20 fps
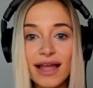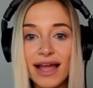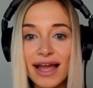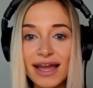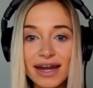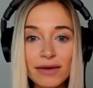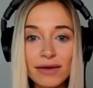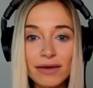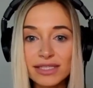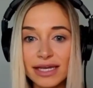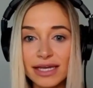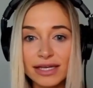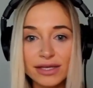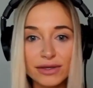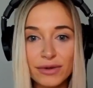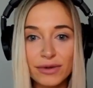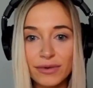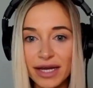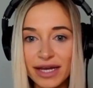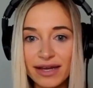And I was like,
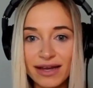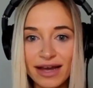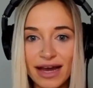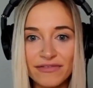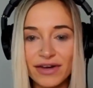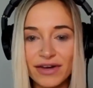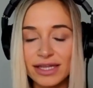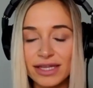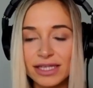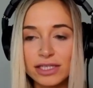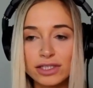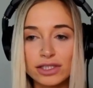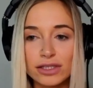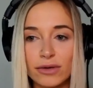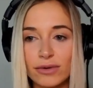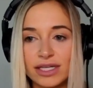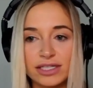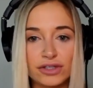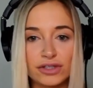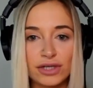you know what? I find this
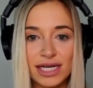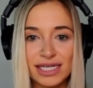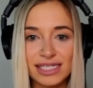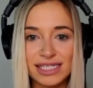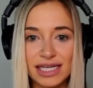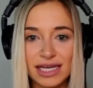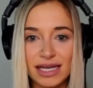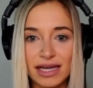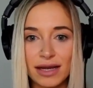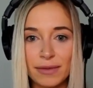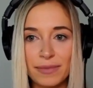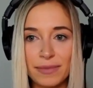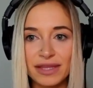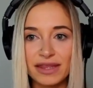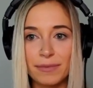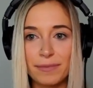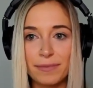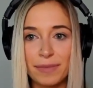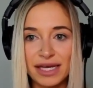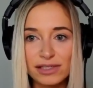so interesting,
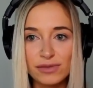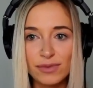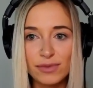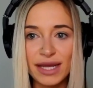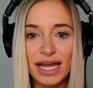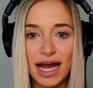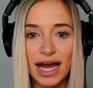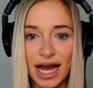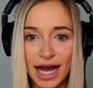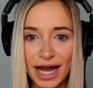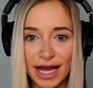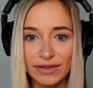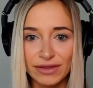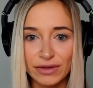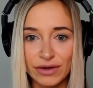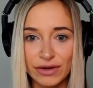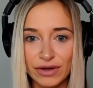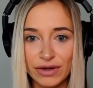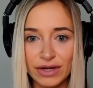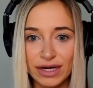but the best way I
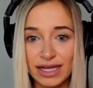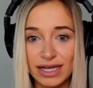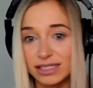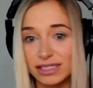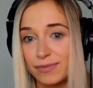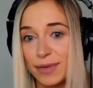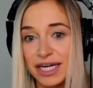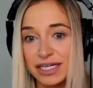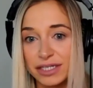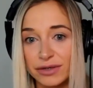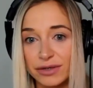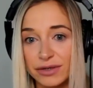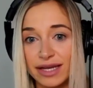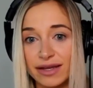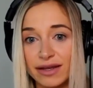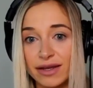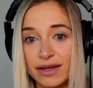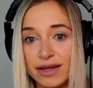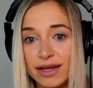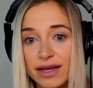learned is by
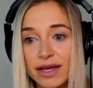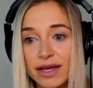doing.